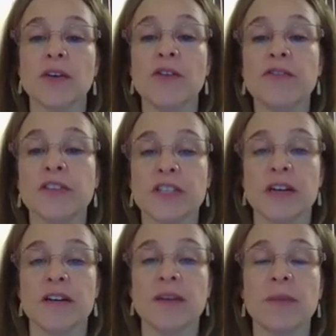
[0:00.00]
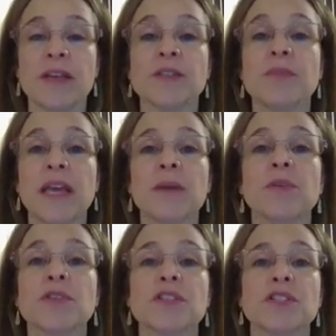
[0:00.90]
over time and be
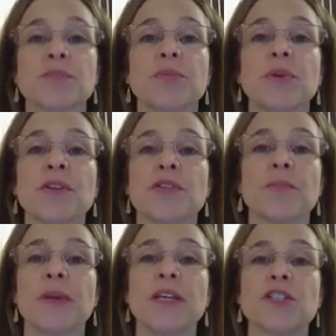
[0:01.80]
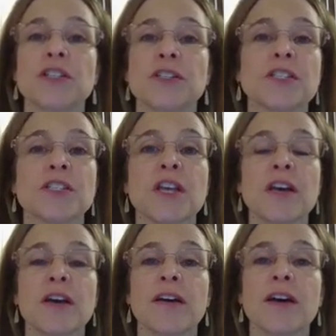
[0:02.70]
able to support their patients
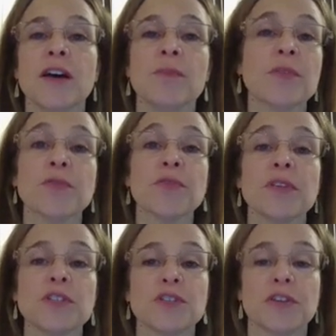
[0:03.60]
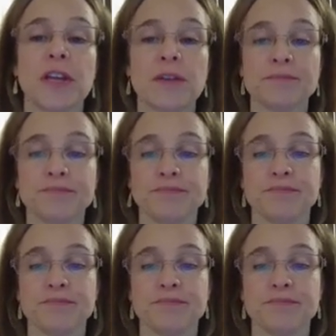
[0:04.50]
through this journey.